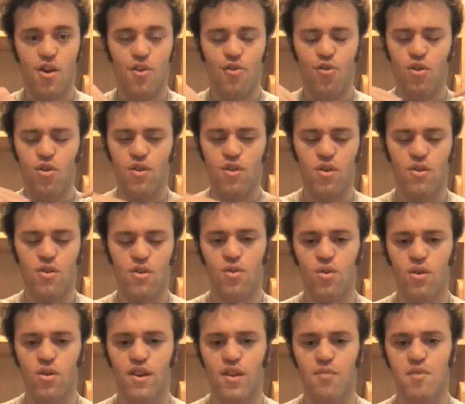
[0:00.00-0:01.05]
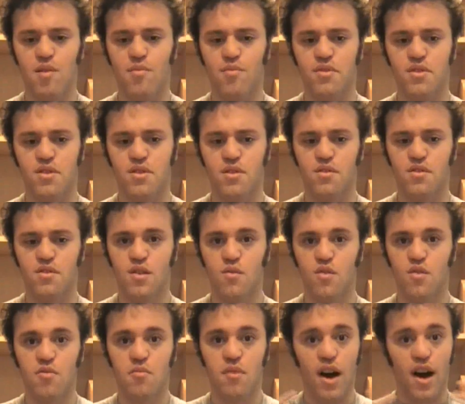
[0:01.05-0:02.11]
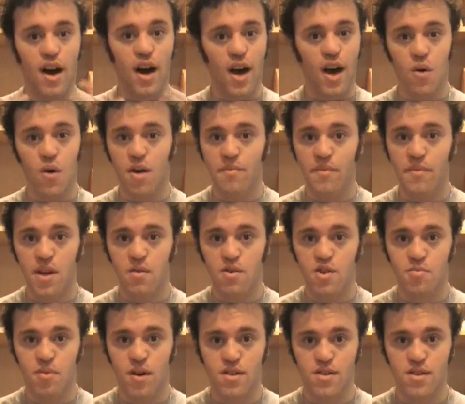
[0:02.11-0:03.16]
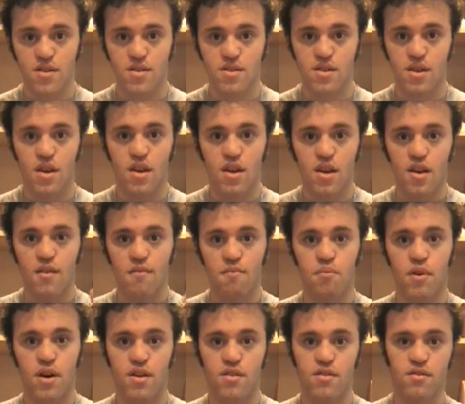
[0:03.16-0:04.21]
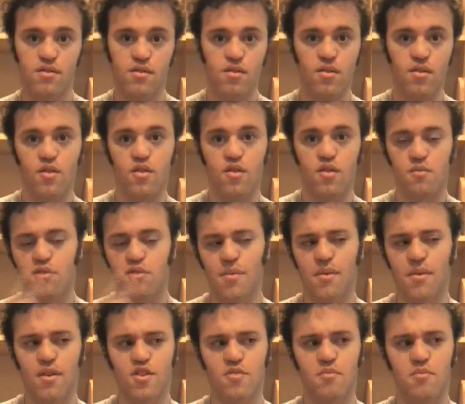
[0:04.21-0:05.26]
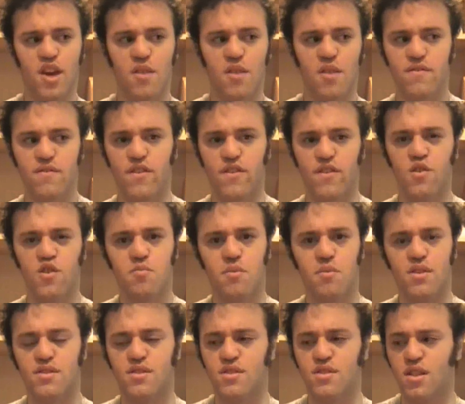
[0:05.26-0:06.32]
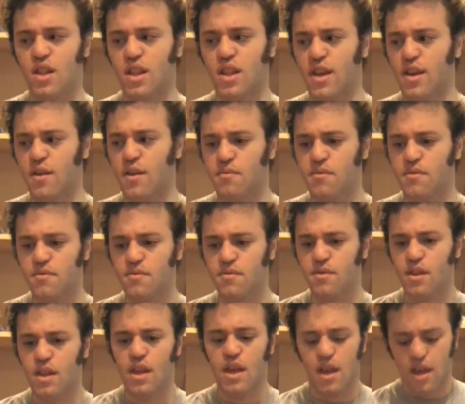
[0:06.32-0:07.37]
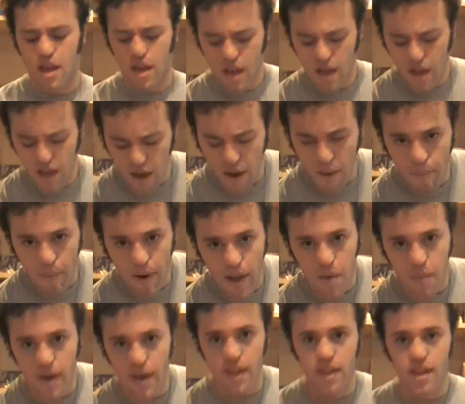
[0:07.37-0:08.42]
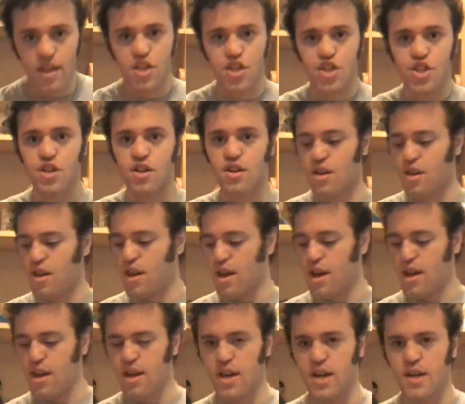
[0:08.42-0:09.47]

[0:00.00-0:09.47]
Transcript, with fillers: if you have any memories associated with them. I welcome video responses, but you could probably also make them as video responses to Liam. By the way, this shirt, I